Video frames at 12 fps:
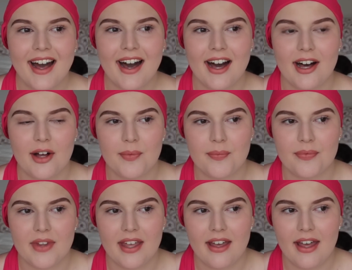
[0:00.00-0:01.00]

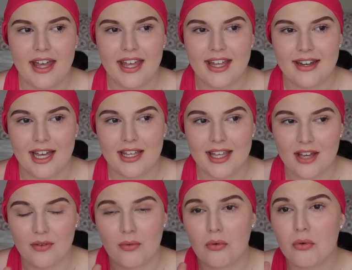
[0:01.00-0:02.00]
And I
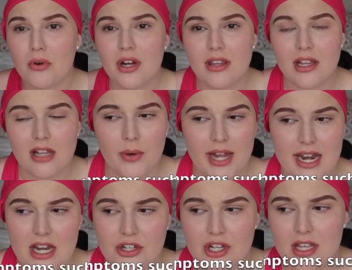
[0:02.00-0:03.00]
get really low in
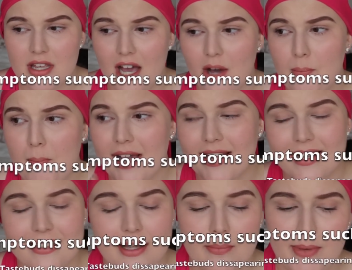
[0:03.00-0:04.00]
energy. I might
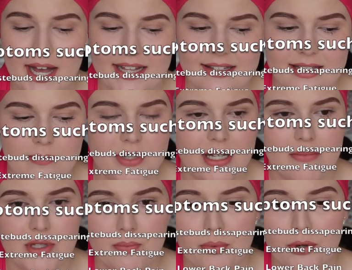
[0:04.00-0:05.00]
get some bad symptoms.